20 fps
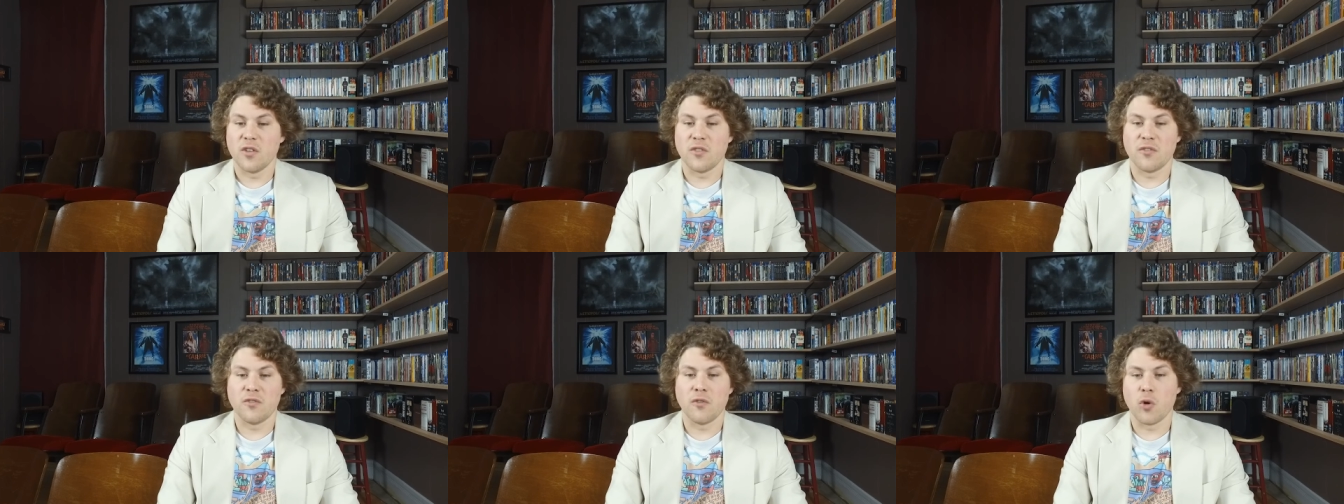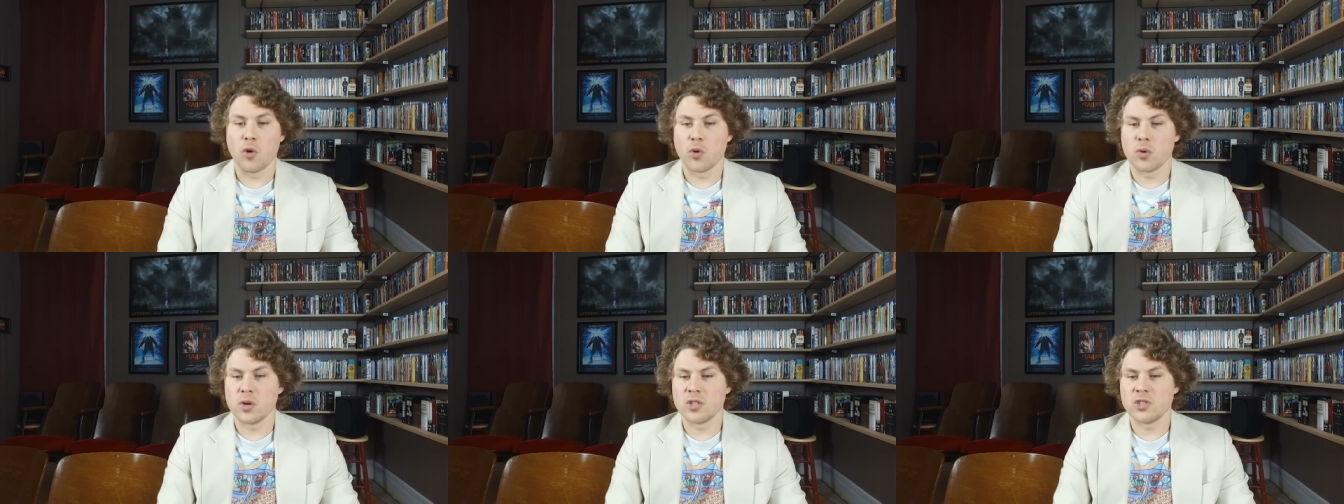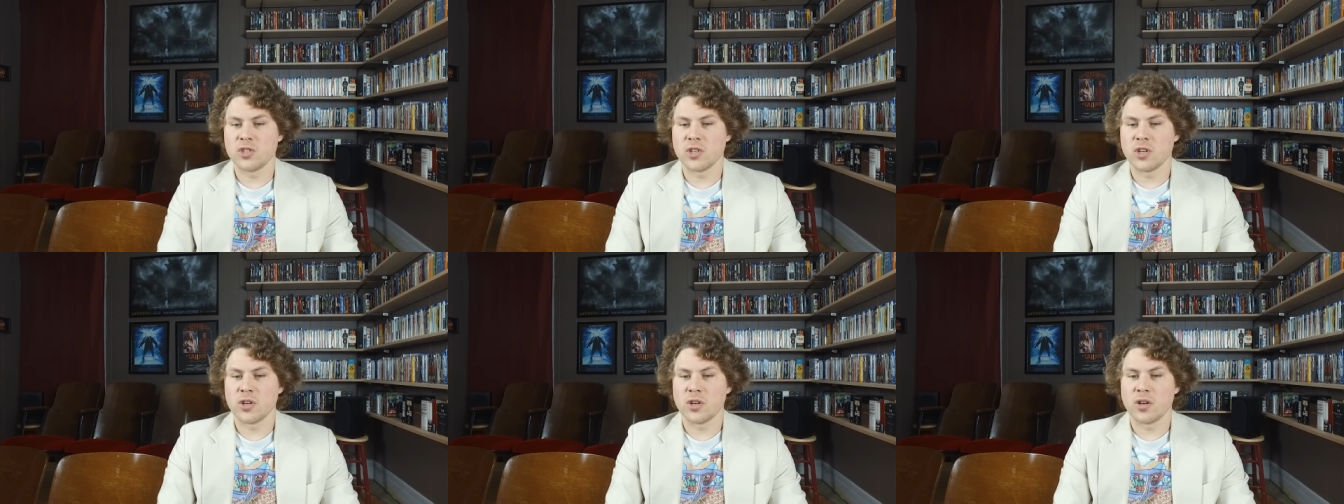the
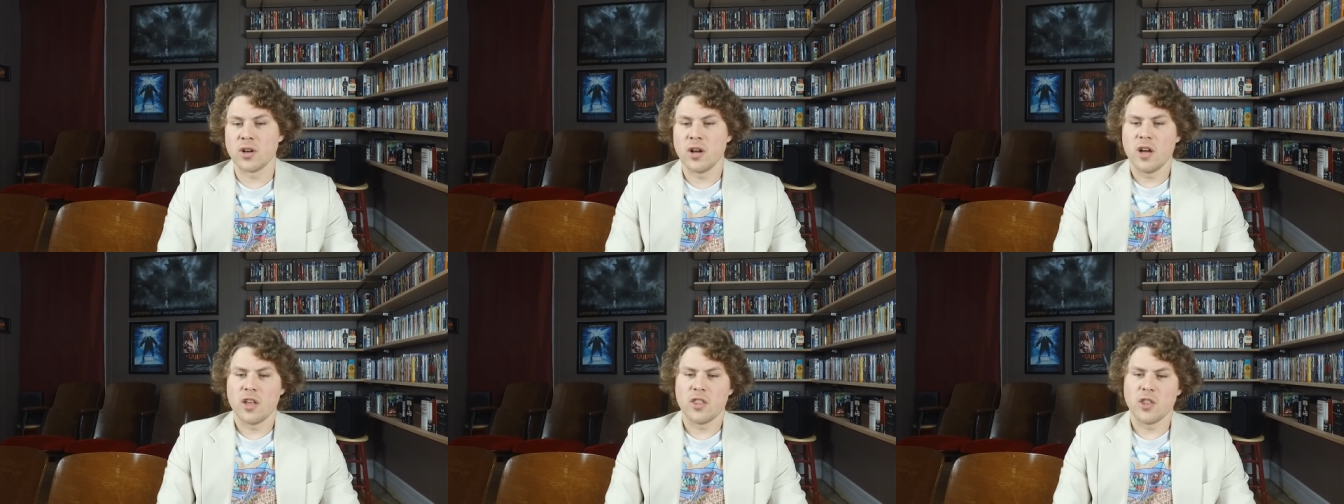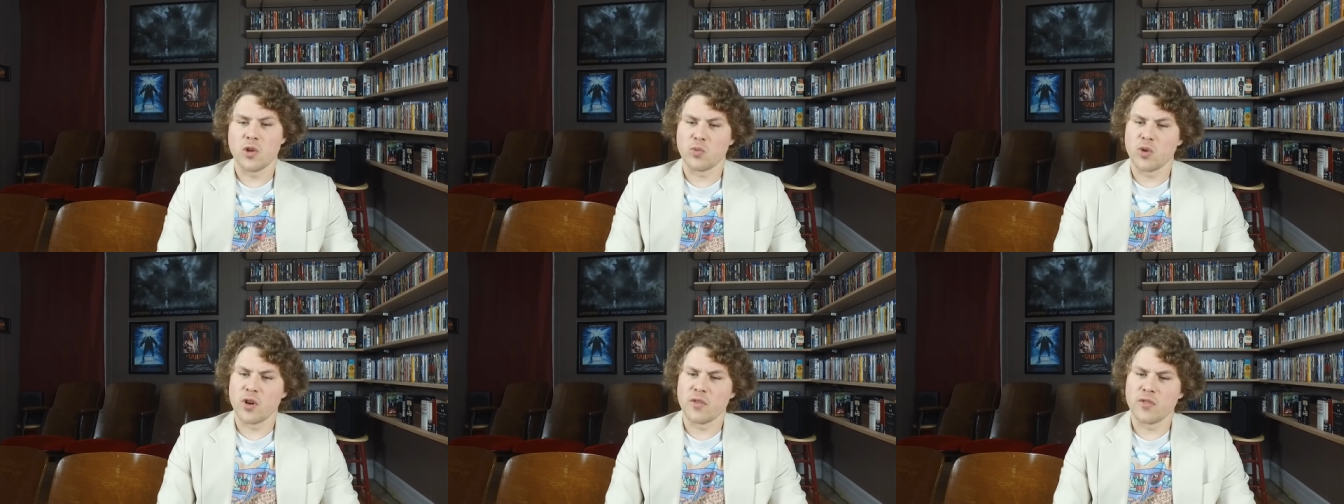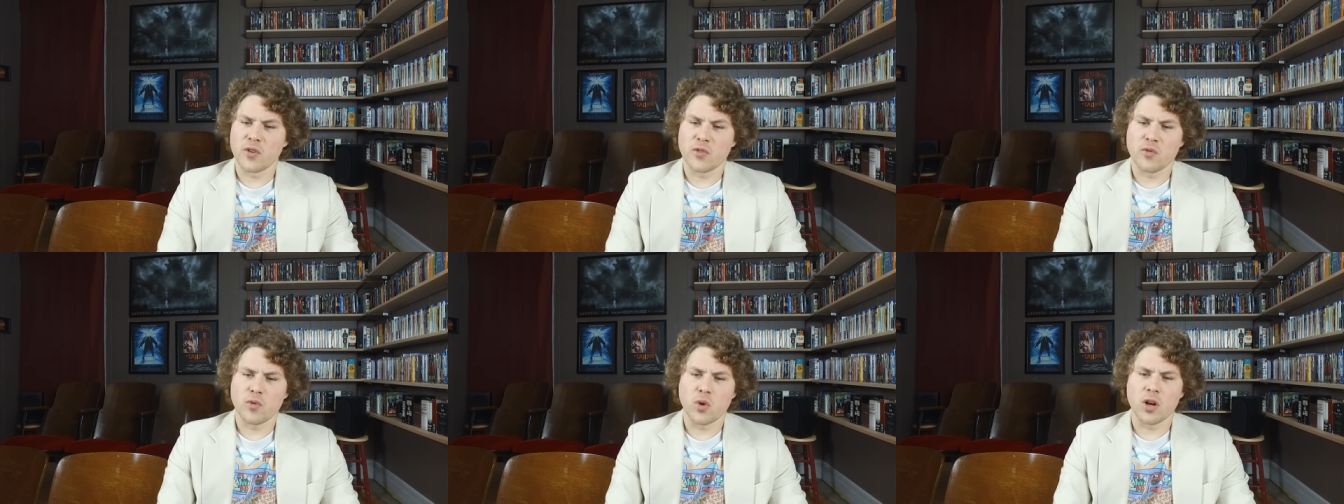forager, the
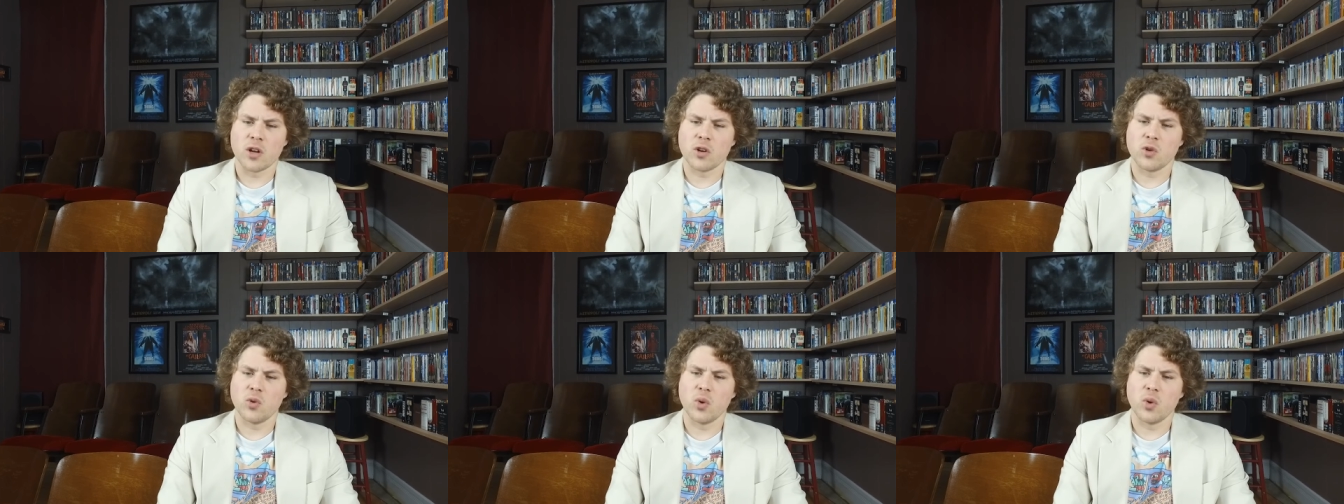riverfront